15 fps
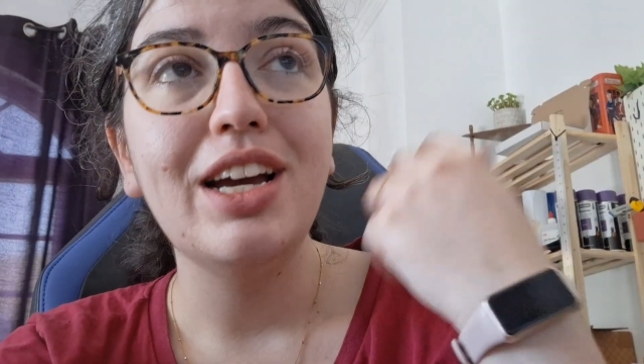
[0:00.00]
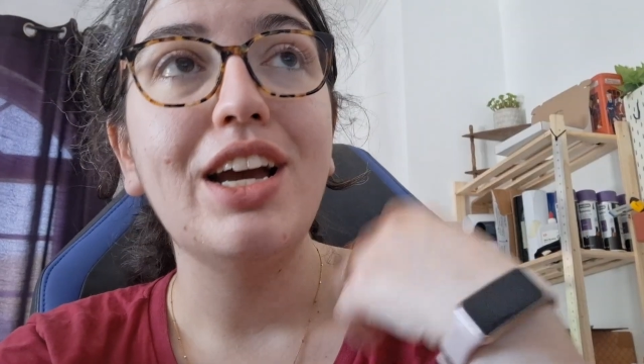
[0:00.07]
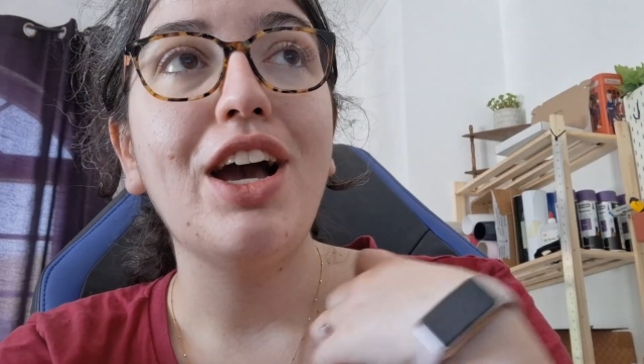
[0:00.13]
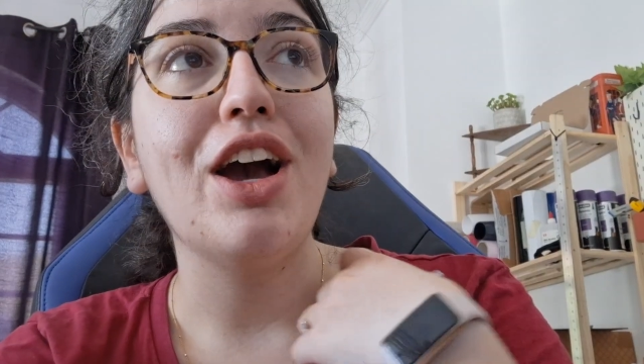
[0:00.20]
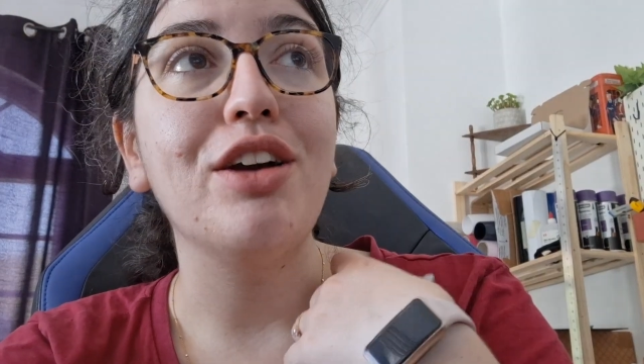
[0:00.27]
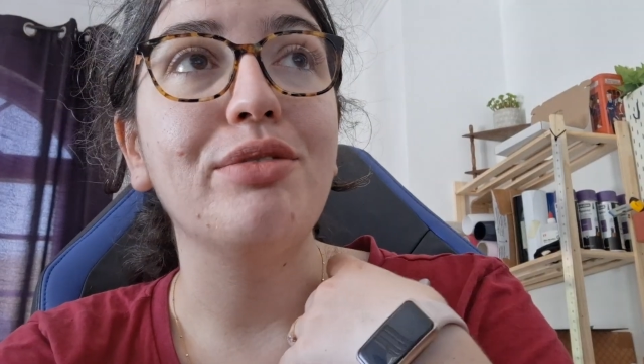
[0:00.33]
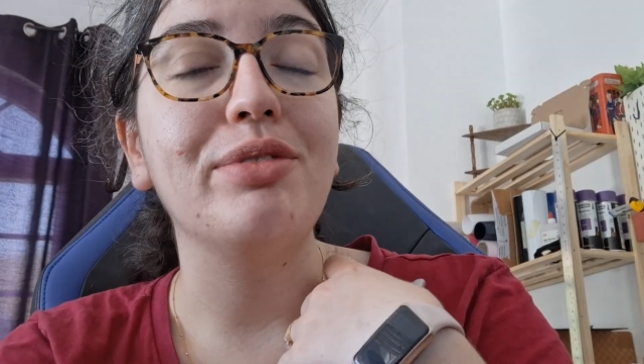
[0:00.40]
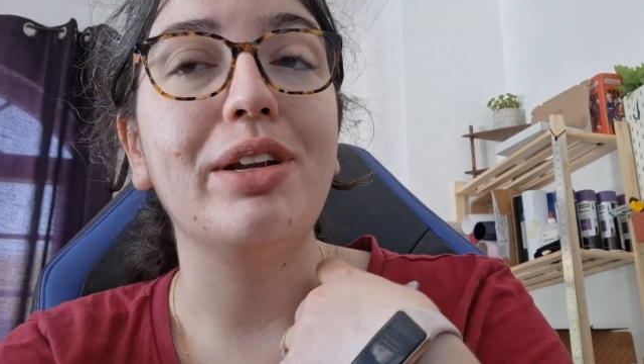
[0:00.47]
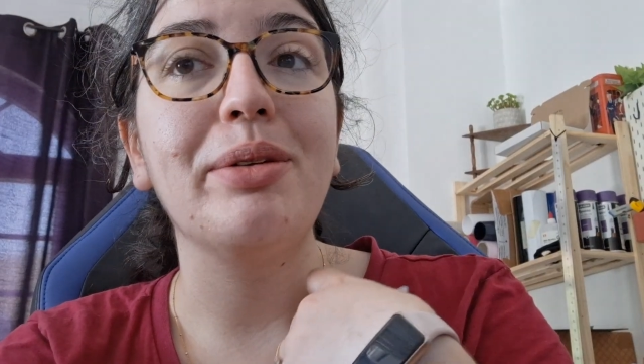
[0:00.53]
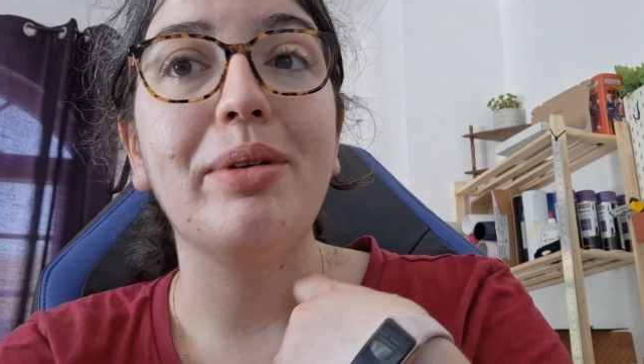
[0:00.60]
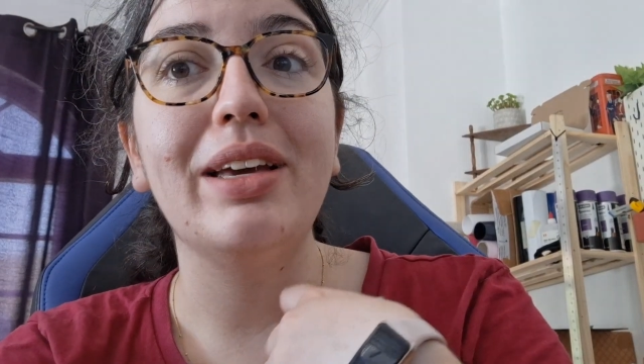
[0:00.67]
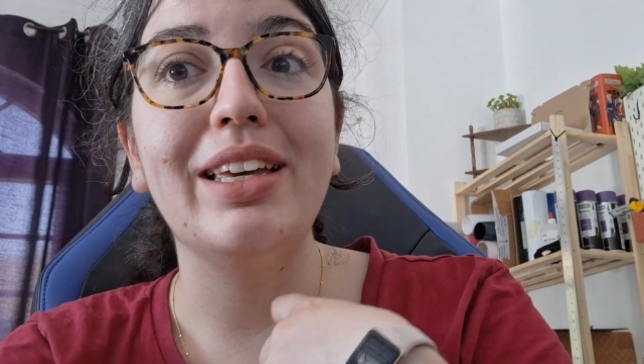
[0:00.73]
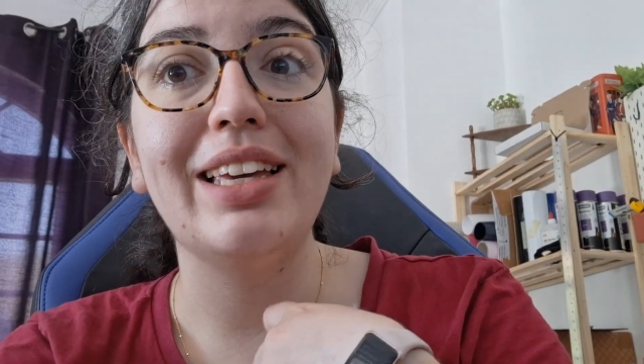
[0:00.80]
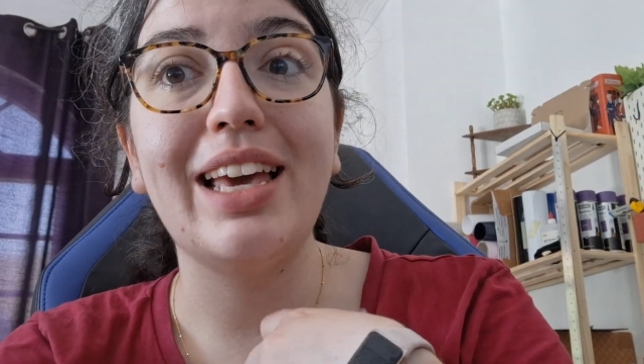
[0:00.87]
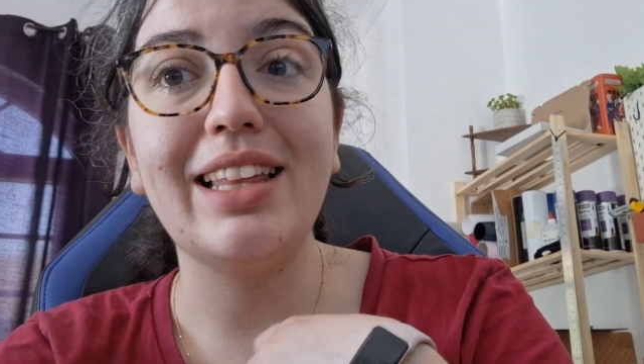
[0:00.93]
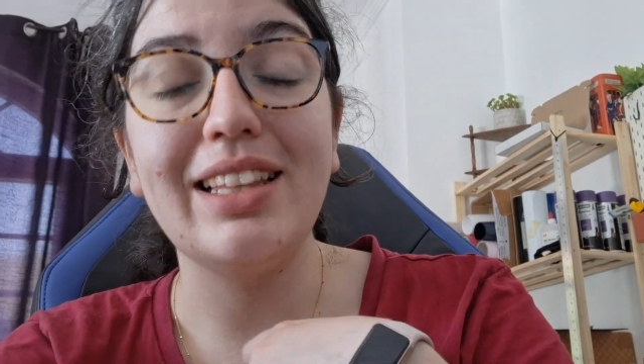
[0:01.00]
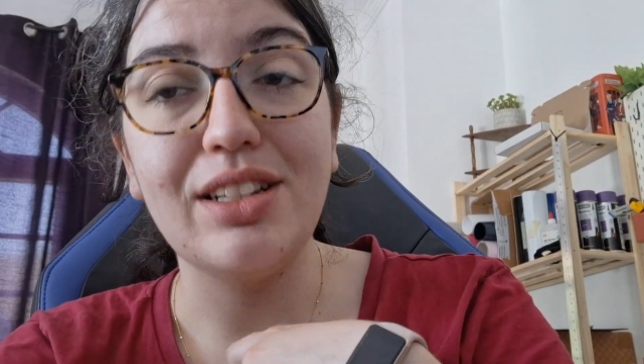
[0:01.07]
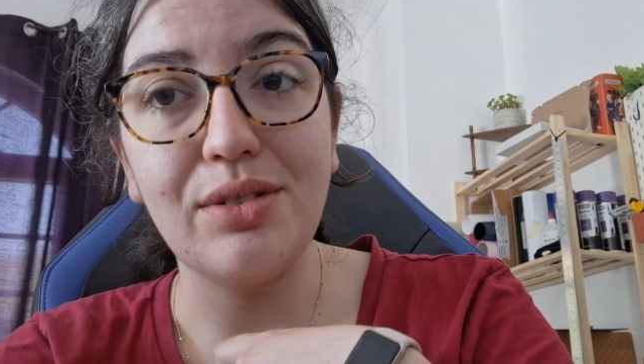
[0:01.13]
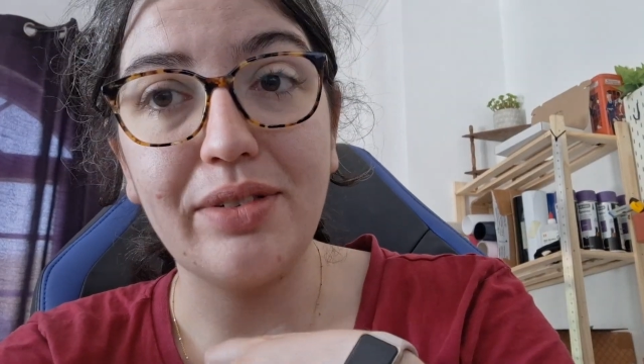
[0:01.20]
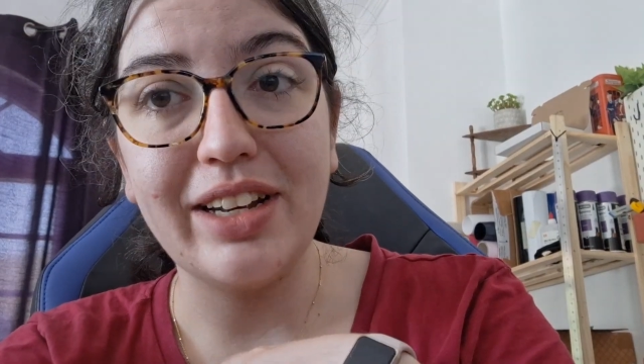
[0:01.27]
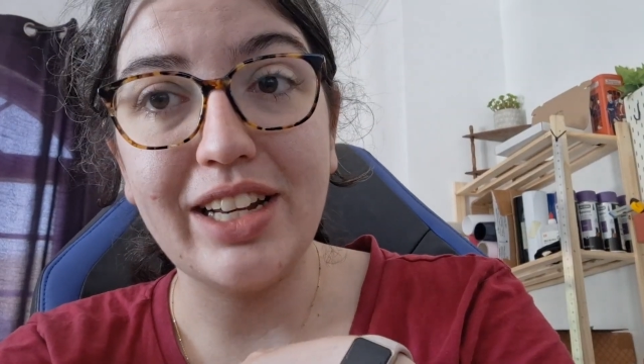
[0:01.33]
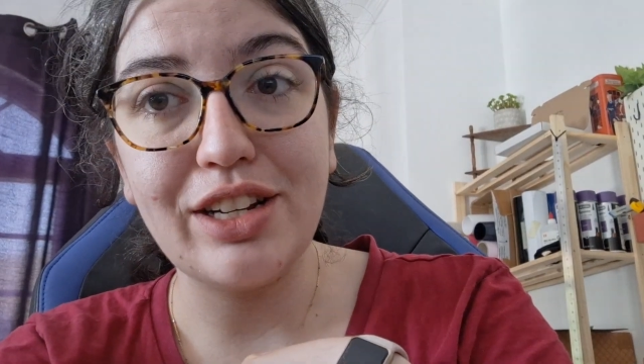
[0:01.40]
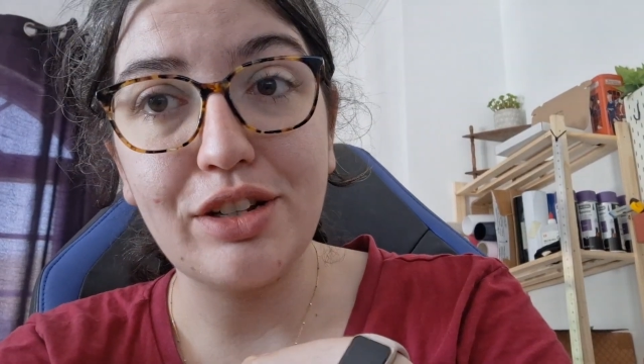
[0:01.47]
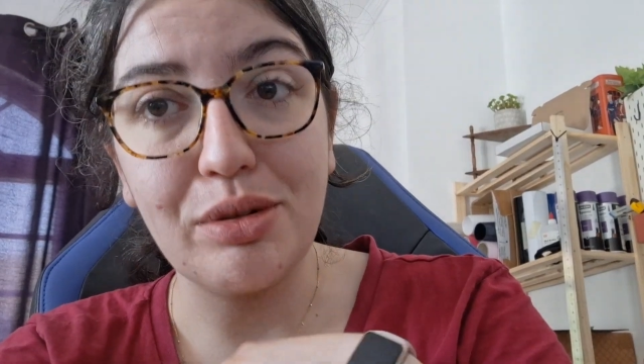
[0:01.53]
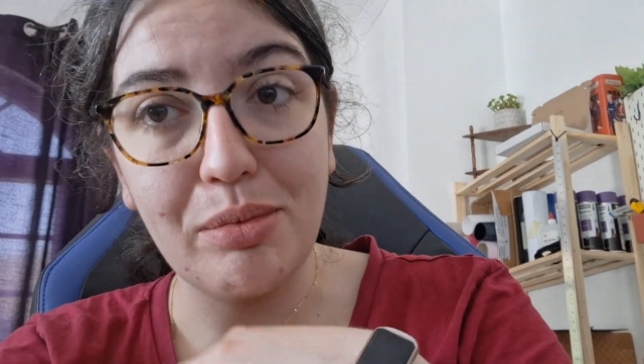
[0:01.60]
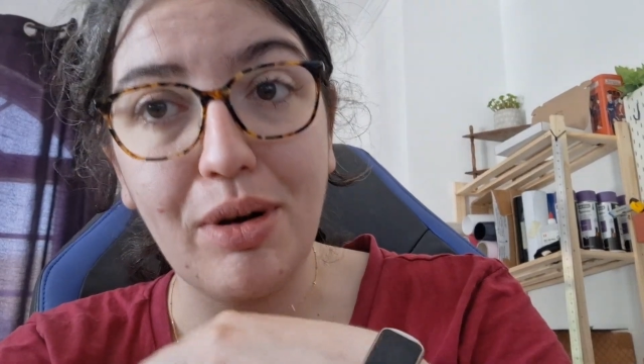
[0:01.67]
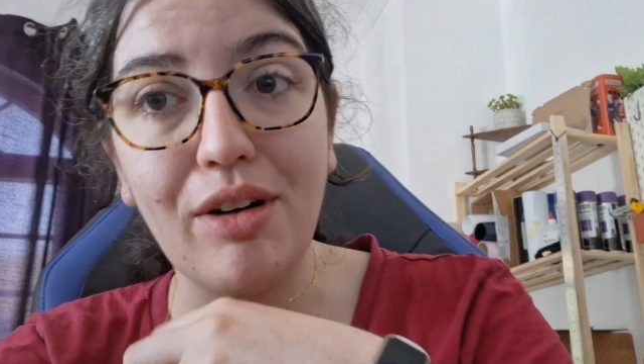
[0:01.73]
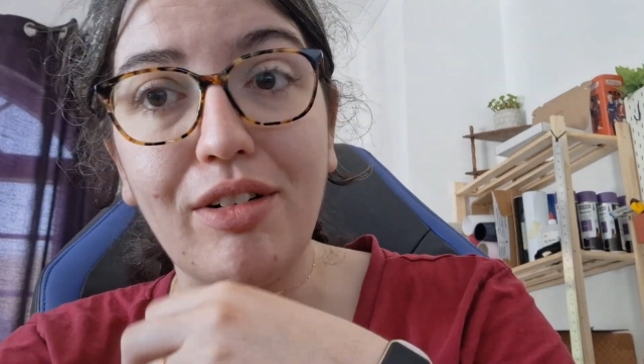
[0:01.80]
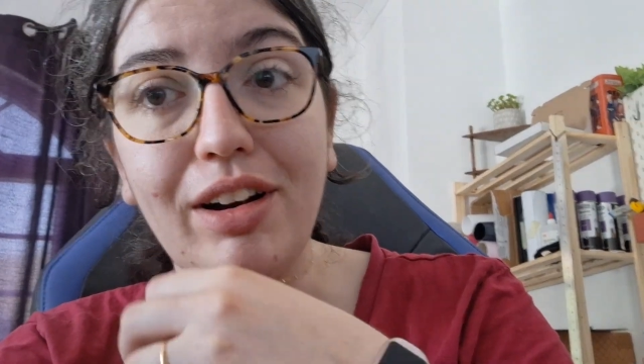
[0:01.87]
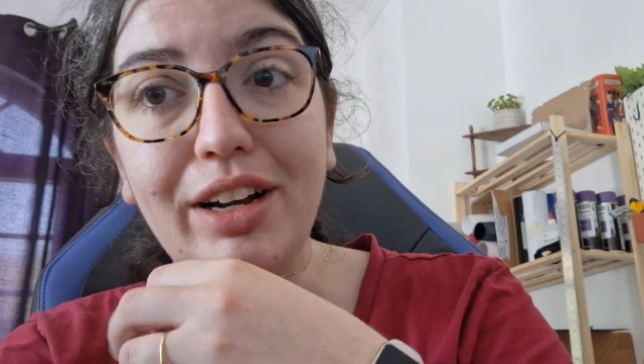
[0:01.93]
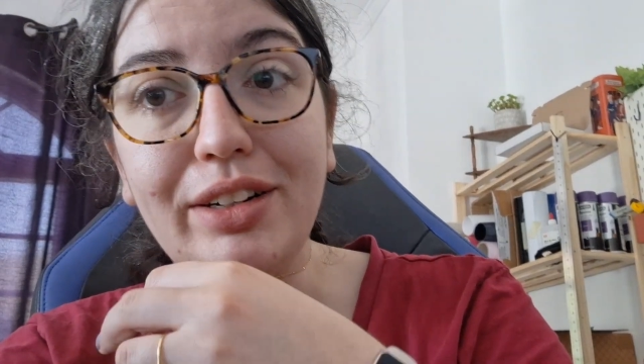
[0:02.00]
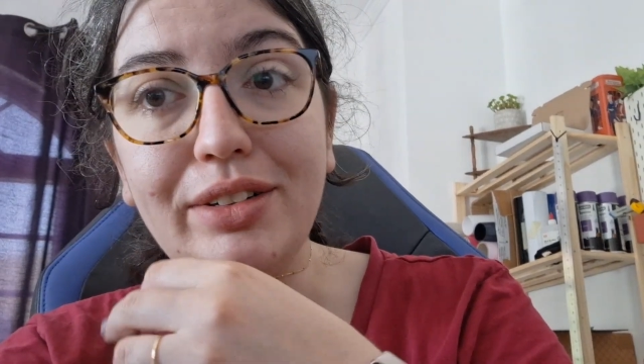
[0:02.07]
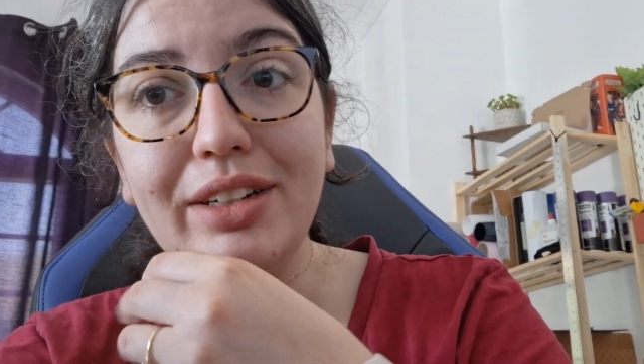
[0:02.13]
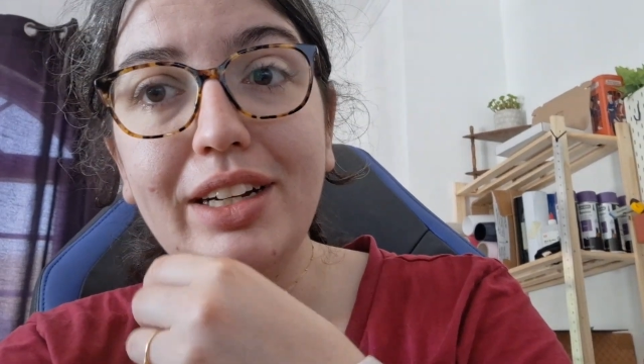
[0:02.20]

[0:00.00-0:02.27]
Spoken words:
Hopefully we can get this finished tomorrow.